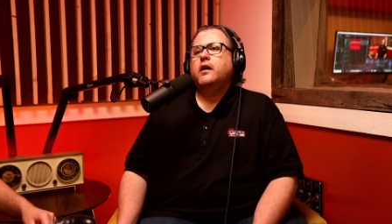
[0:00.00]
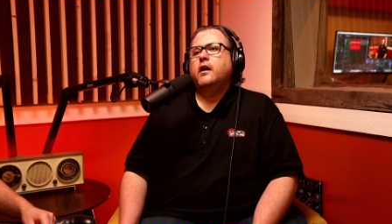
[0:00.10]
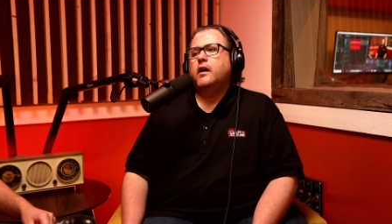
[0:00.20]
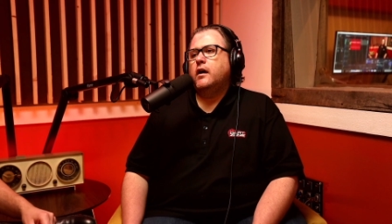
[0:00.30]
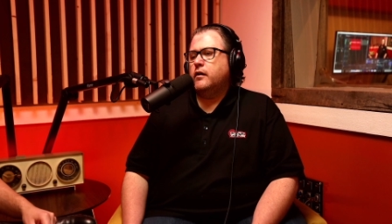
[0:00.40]

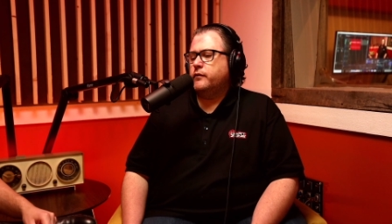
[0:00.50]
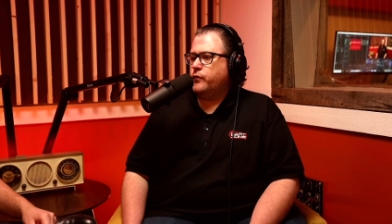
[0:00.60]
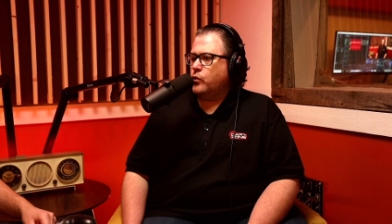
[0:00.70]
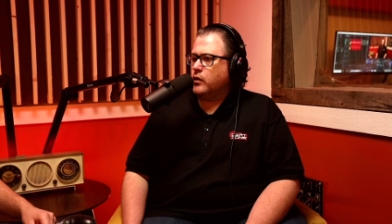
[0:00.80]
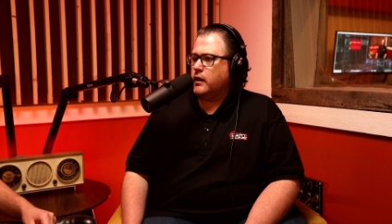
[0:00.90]

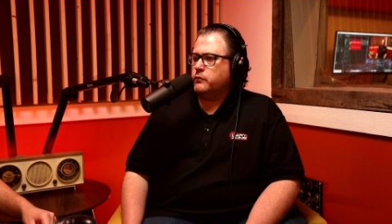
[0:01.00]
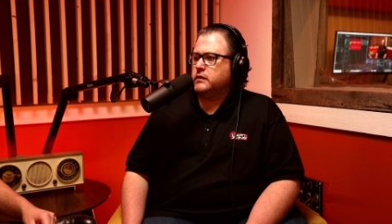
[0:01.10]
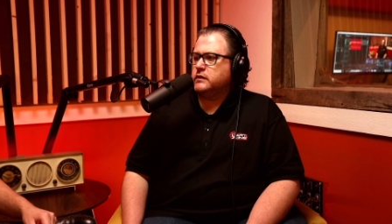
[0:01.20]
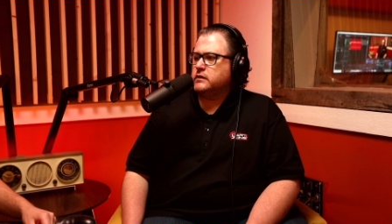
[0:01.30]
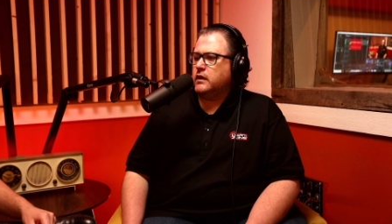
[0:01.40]
It
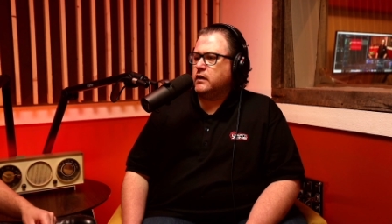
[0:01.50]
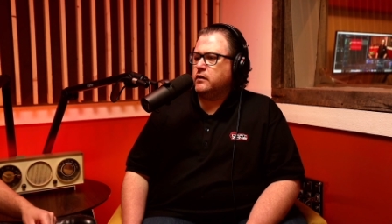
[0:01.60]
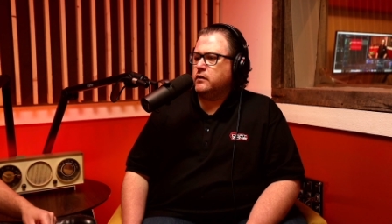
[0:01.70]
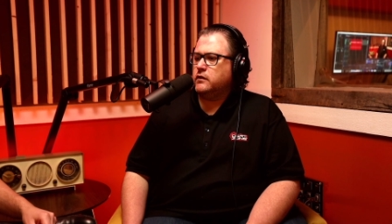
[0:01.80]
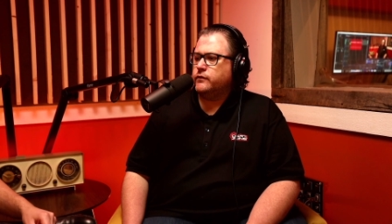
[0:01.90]
was
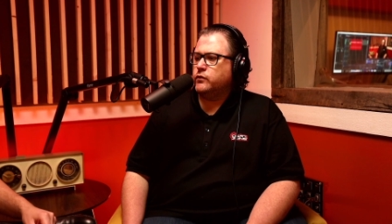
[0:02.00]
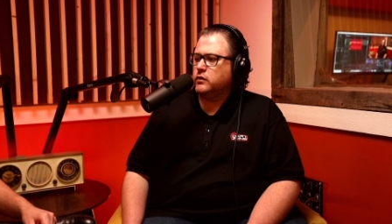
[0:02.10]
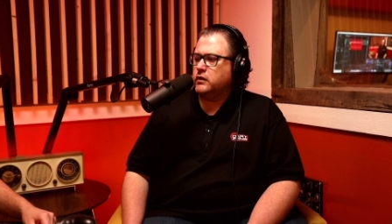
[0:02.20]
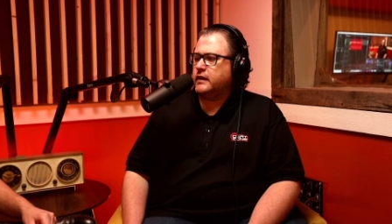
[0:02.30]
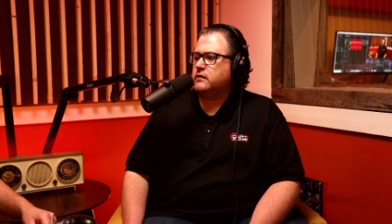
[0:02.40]
the
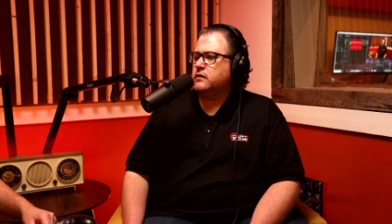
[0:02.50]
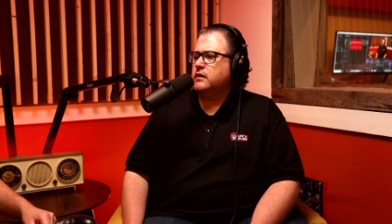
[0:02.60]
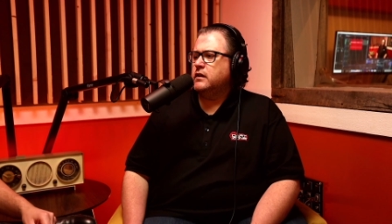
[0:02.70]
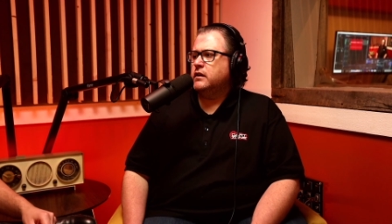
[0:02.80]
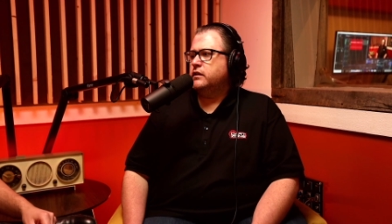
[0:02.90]
full length
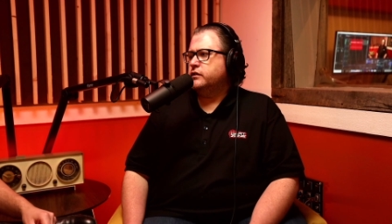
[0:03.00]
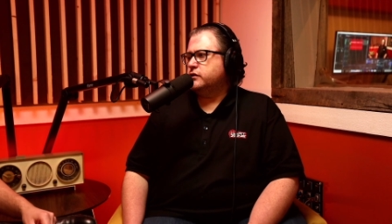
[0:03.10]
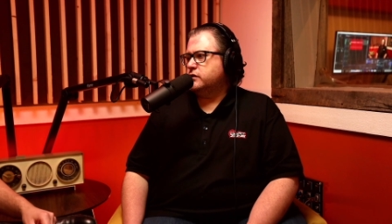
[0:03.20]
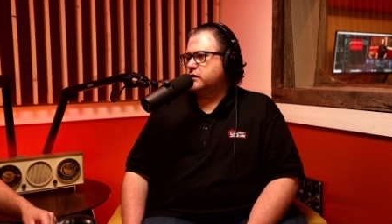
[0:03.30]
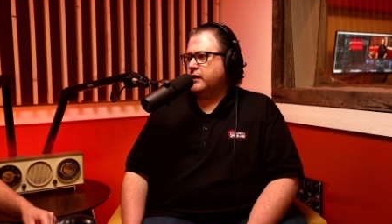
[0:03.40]

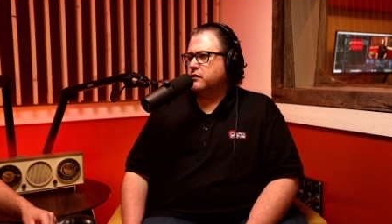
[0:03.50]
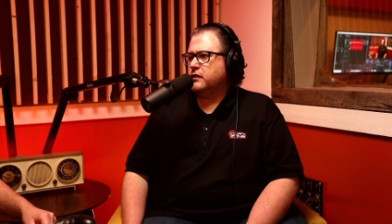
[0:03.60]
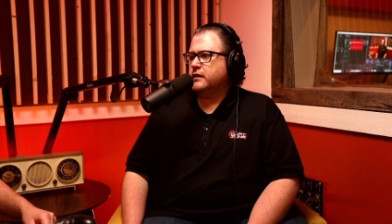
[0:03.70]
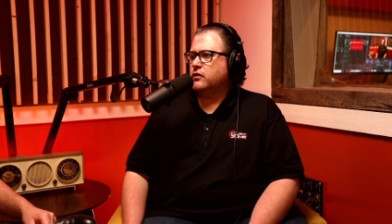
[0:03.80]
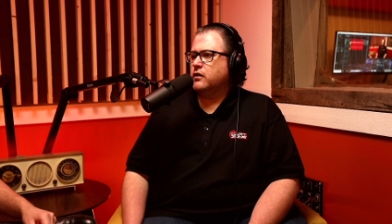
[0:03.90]
standard
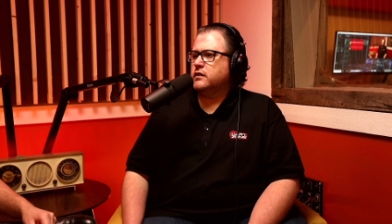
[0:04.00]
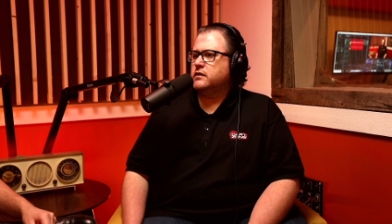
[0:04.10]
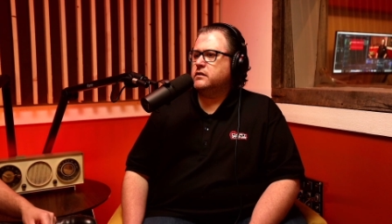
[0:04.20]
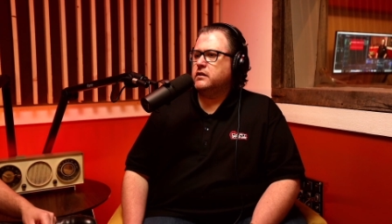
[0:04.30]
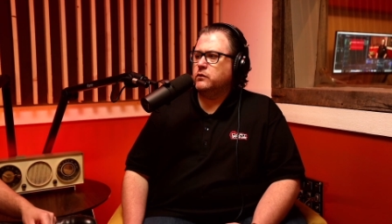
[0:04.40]
length
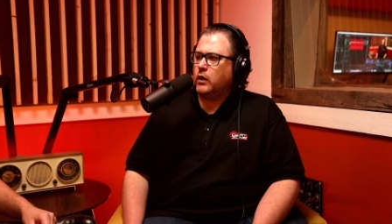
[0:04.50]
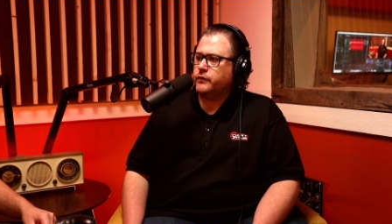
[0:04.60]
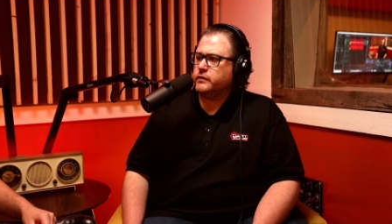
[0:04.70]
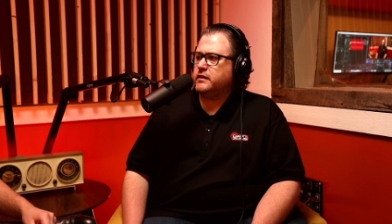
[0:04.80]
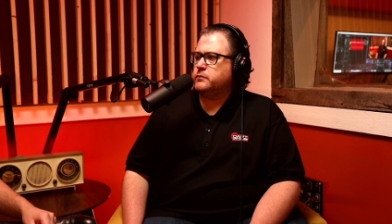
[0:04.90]
darts, then the
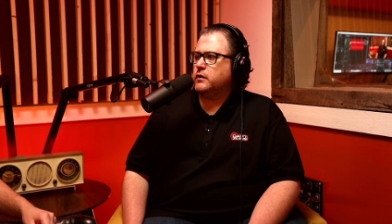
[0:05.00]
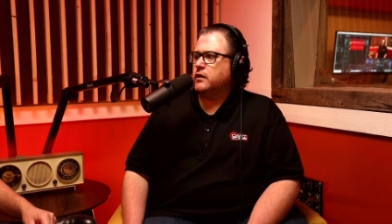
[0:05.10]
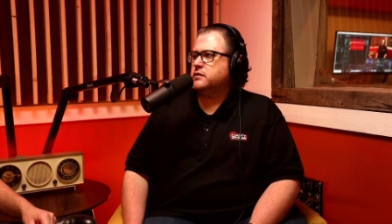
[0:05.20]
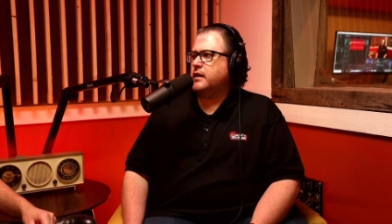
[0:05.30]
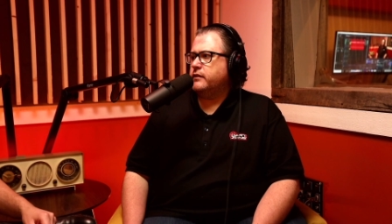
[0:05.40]
waffle tip
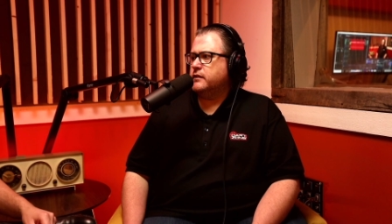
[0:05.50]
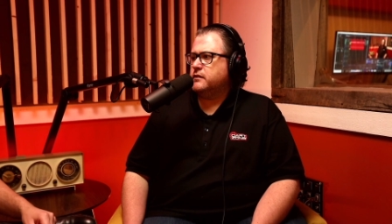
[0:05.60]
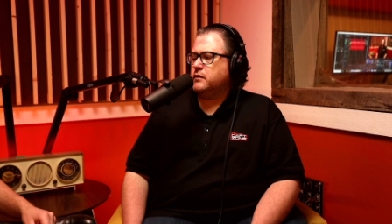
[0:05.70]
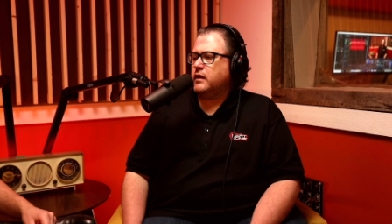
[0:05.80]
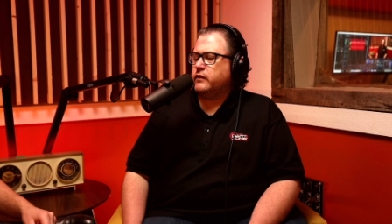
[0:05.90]
darts came
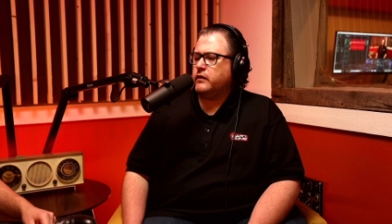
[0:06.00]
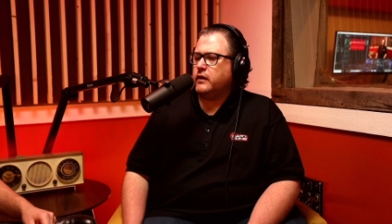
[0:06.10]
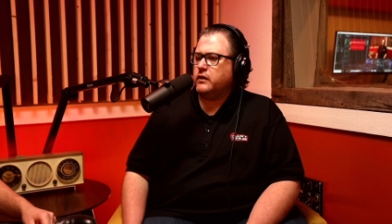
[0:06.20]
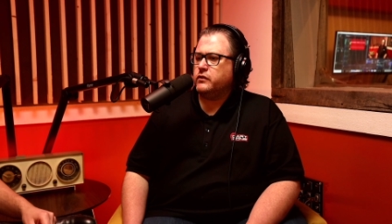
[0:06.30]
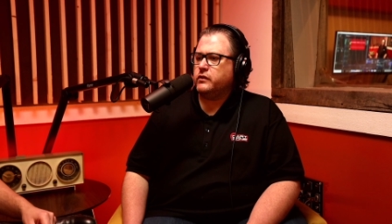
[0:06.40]
this kind of the
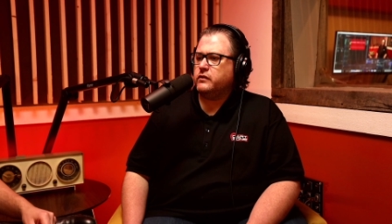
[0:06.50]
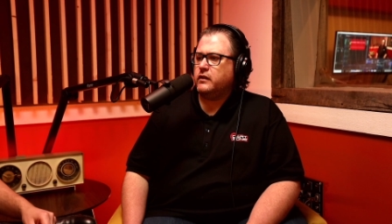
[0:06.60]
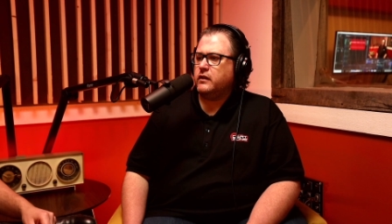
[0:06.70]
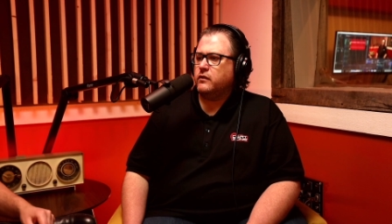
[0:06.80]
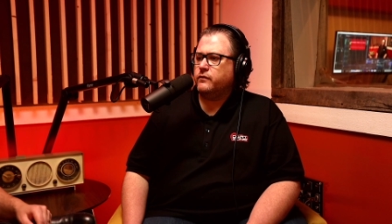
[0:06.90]
industry
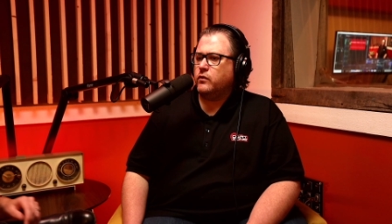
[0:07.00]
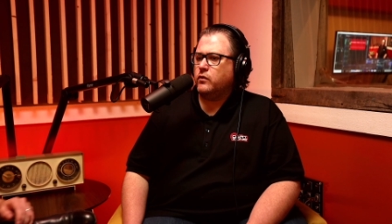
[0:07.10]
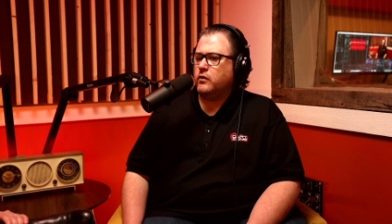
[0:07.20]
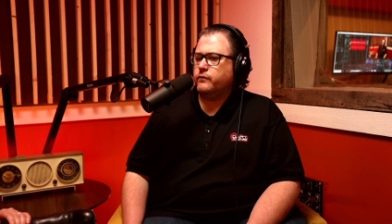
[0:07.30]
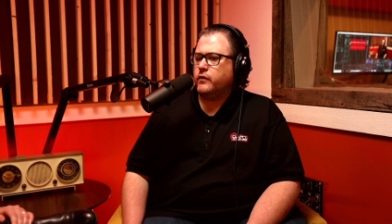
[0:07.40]
standard
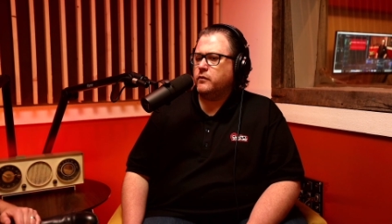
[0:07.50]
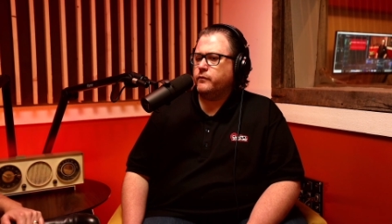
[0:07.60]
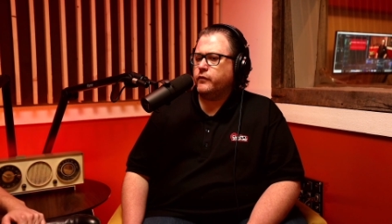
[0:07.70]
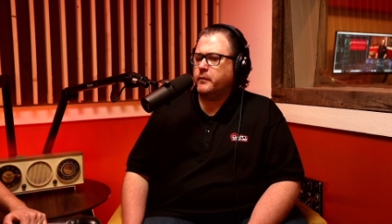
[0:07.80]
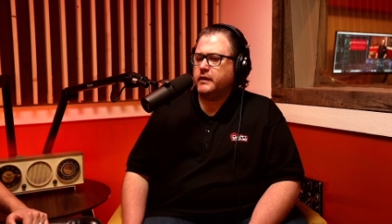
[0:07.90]

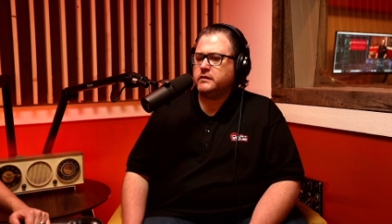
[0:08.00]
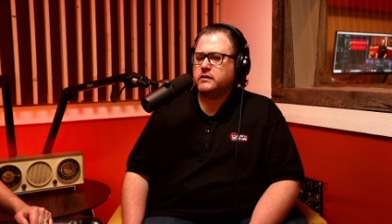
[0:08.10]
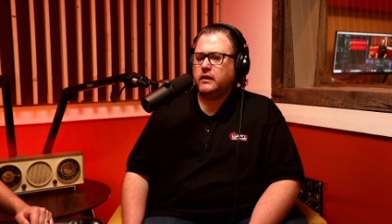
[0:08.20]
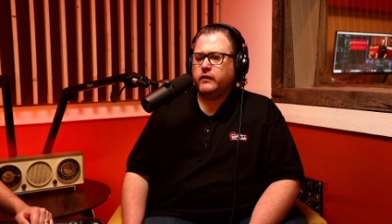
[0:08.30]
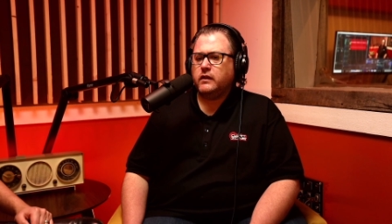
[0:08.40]
from us,
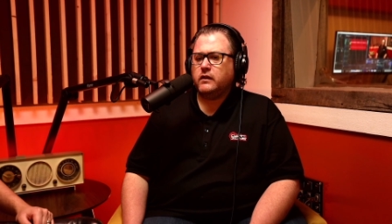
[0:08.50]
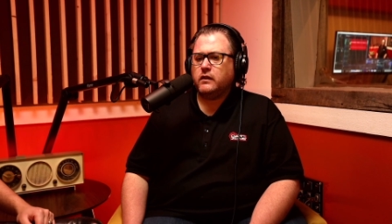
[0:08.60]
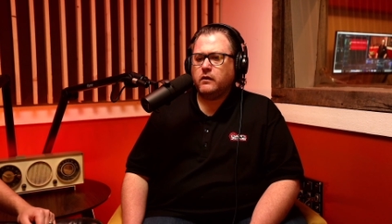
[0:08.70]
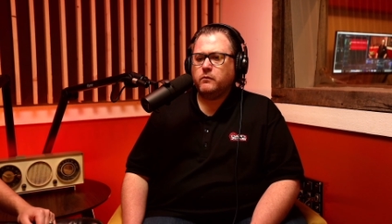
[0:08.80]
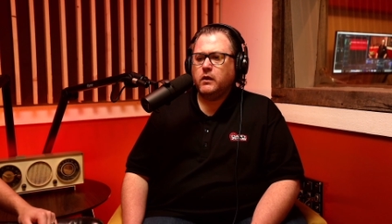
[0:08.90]
and
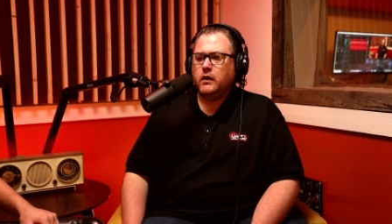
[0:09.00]
then